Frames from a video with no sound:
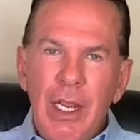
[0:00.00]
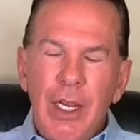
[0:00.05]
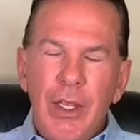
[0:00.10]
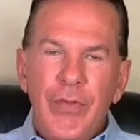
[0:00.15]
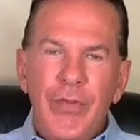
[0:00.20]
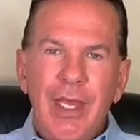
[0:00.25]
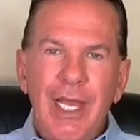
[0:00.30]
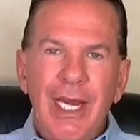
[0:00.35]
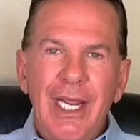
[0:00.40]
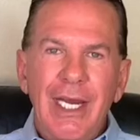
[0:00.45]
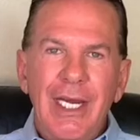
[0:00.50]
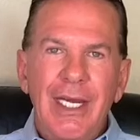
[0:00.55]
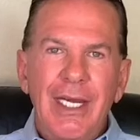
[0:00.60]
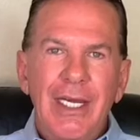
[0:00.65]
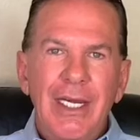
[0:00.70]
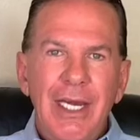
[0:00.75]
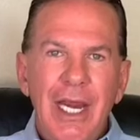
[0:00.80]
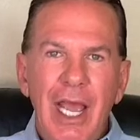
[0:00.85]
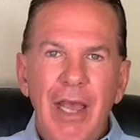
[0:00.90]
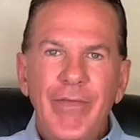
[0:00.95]
that it
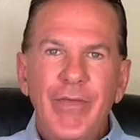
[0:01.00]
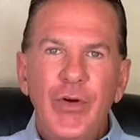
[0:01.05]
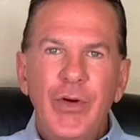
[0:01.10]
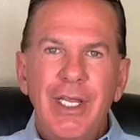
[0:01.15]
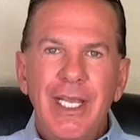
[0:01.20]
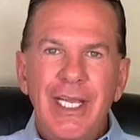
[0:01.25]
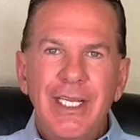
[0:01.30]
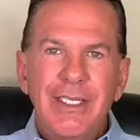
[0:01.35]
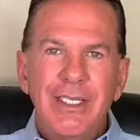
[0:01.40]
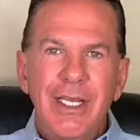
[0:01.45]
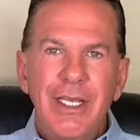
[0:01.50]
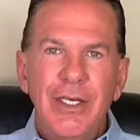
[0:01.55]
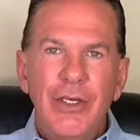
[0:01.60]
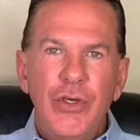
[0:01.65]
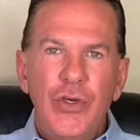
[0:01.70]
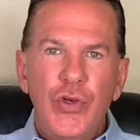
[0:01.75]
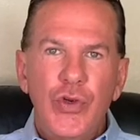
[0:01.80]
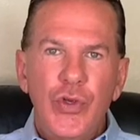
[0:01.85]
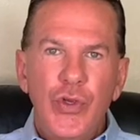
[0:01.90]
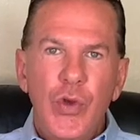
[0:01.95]
never gets
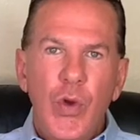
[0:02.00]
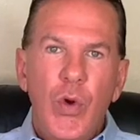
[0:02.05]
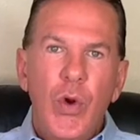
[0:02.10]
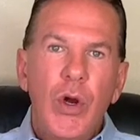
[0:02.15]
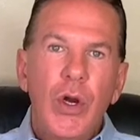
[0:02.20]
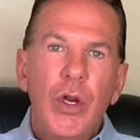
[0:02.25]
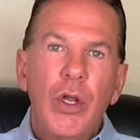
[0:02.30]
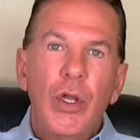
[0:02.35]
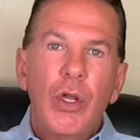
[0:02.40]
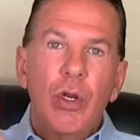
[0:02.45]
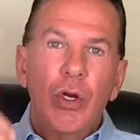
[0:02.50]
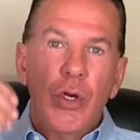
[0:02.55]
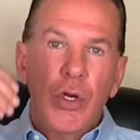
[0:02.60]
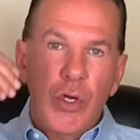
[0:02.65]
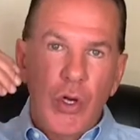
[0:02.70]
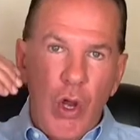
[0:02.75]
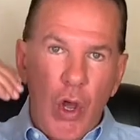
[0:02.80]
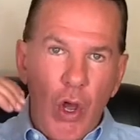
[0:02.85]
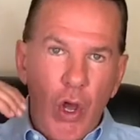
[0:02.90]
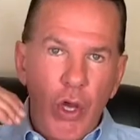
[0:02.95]
into your
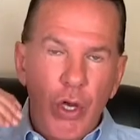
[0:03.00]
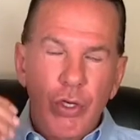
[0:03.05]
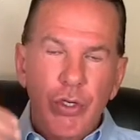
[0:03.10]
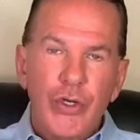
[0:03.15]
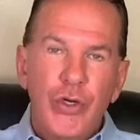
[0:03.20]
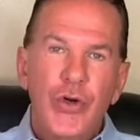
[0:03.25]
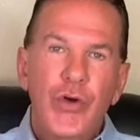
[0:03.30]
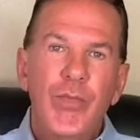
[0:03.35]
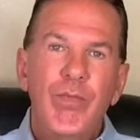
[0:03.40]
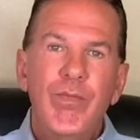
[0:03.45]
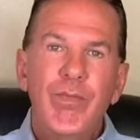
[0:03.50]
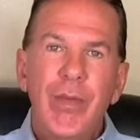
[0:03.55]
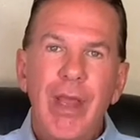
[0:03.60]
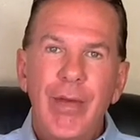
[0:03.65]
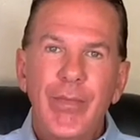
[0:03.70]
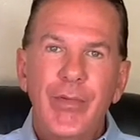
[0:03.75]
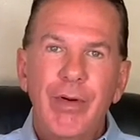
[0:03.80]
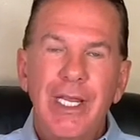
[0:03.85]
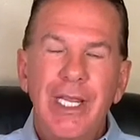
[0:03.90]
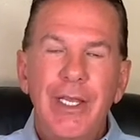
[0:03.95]
long-term
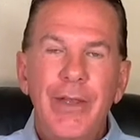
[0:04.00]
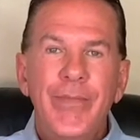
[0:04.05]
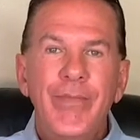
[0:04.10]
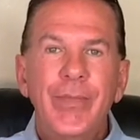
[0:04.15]
memory.